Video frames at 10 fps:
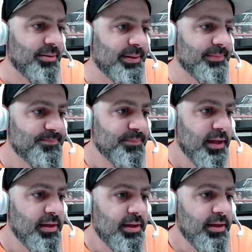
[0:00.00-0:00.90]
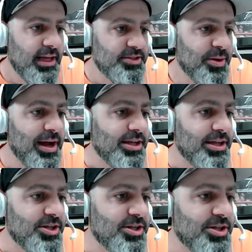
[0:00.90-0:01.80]
But that's right.
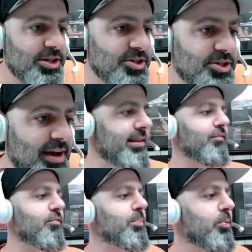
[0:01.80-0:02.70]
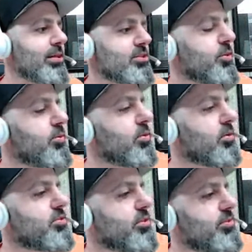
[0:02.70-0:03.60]
Travis Konechny, 4
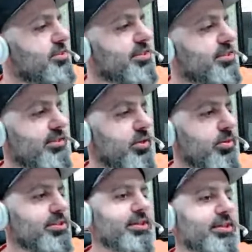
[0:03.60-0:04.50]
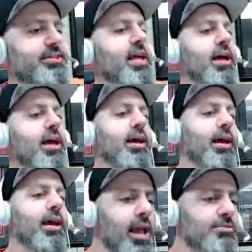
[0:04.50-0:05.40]
points, 2 goals, 2
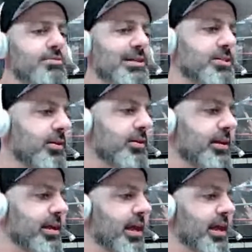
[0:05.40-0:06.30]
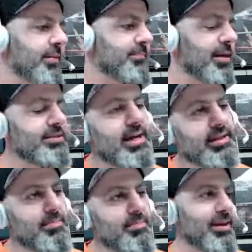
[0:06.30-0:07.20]
assists. He's my star of the game.
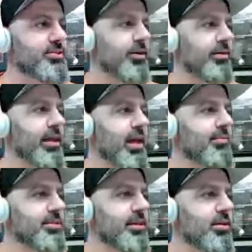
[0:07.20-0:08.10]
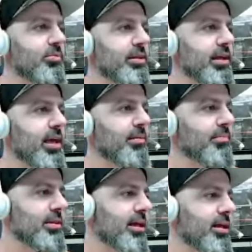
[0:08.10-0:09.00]
He's not the big star of the game because they didn't win the
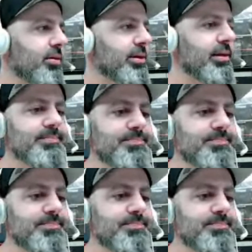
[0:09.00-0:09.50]
game, but the hell with it.